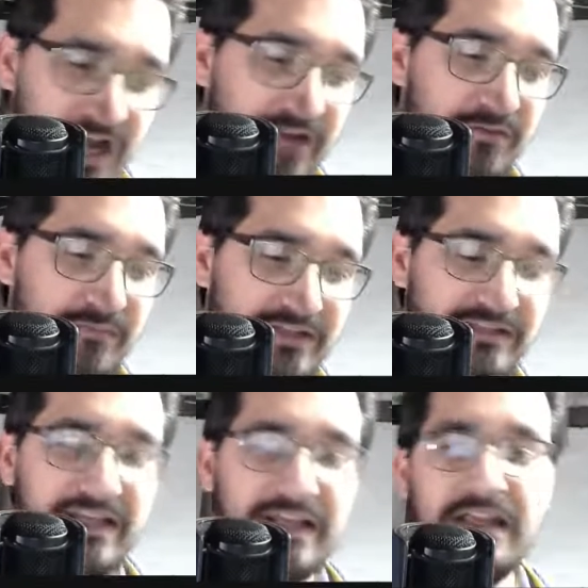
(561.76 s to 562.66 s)
got on
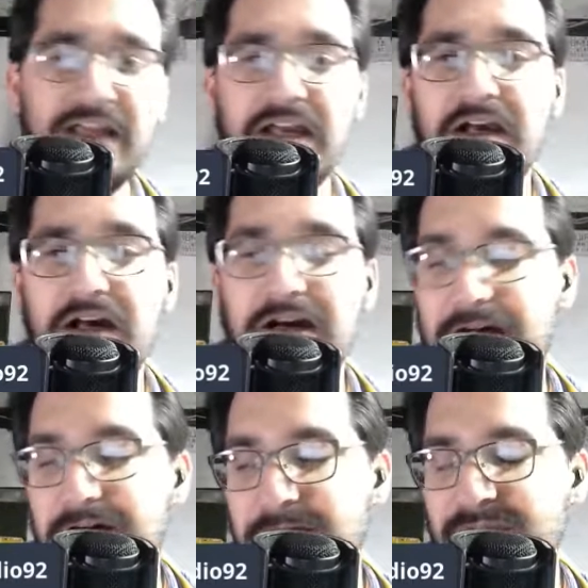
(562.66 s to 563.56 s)
Monday.
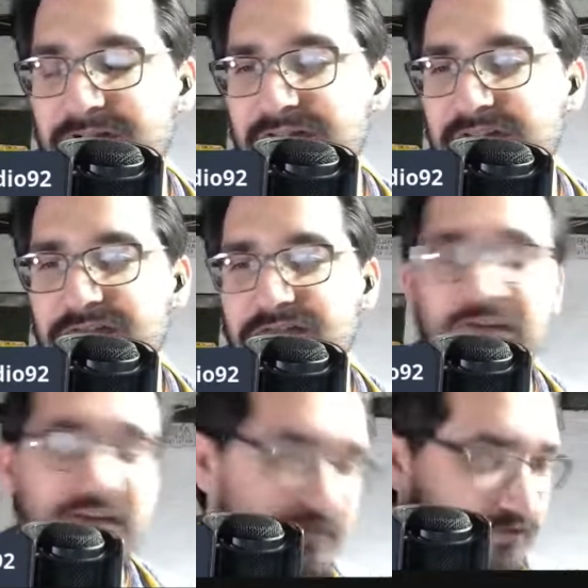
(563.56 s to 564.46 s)
But they're
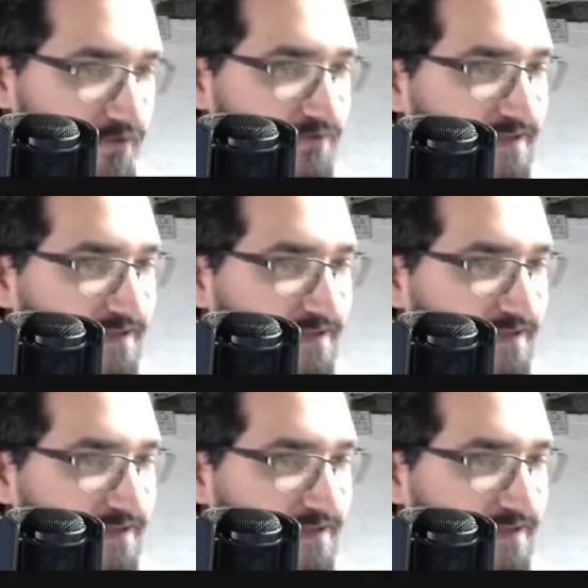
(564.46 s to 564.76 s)
trying to